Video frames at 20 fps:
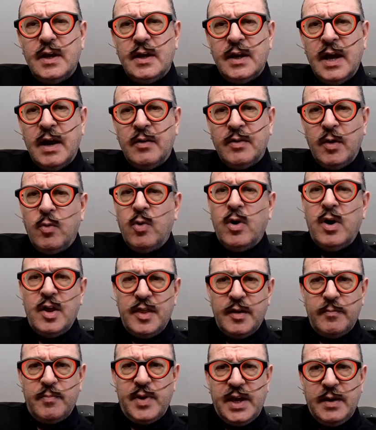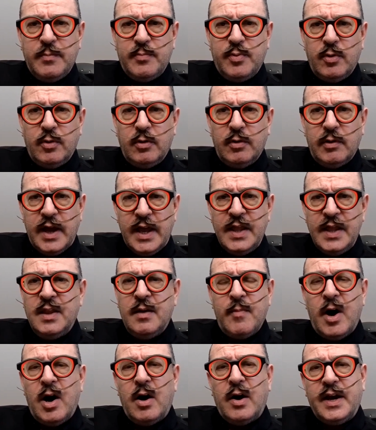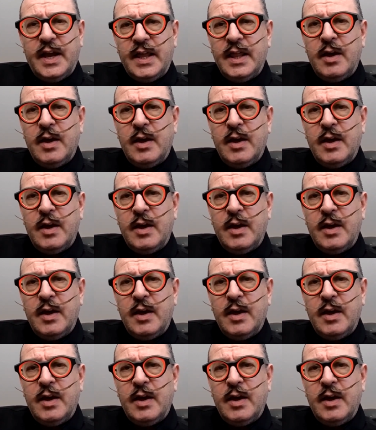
Now, there were other people in the market.